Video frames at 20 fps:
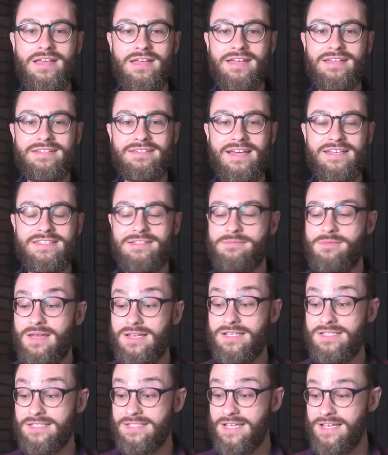It doesn't
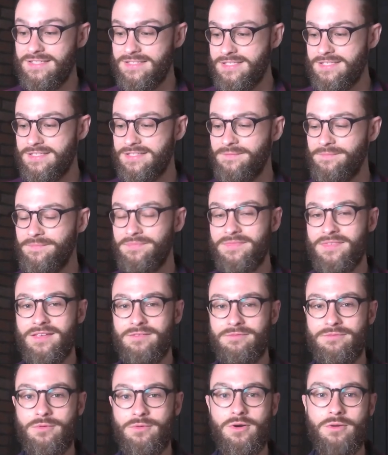make sense
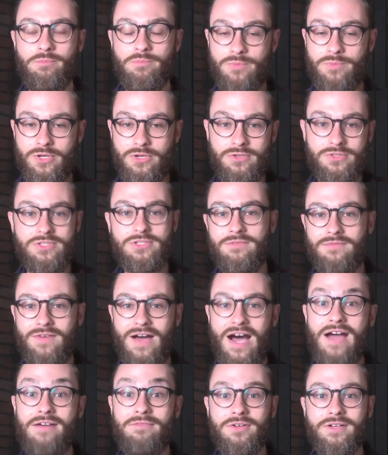for pure
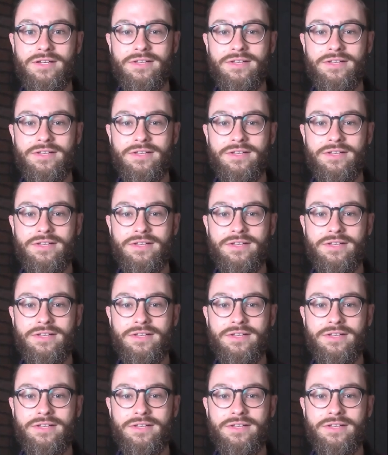survival.